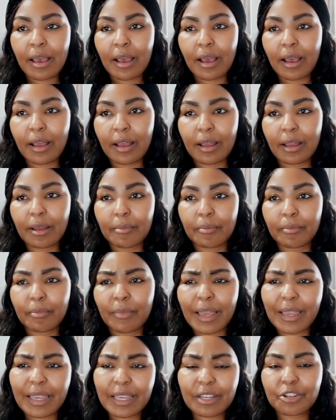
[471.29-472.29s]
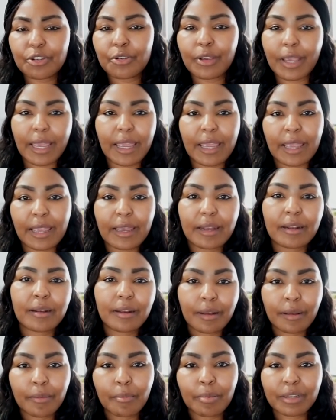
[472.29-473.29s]
I guess you can,
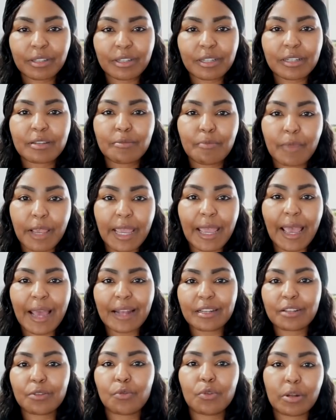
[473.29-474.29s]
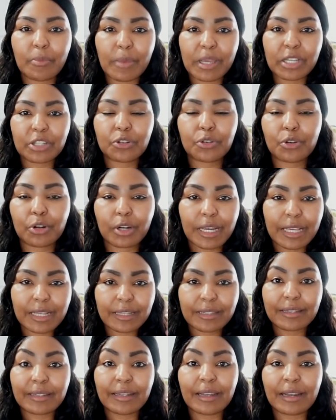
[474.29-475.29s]
but just me, I just want to make sure
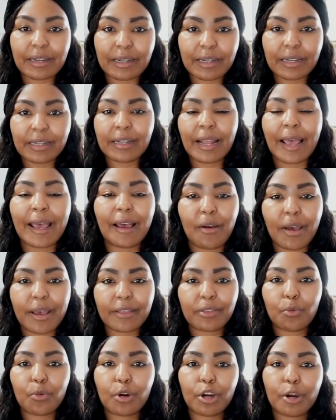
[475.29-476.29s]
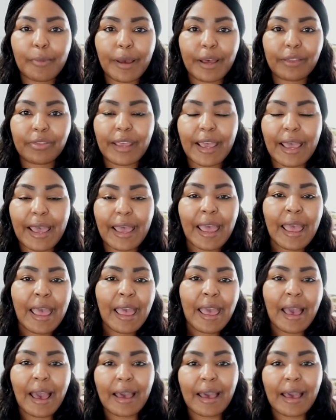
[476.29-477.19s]
it's done. I don't have to worry about that.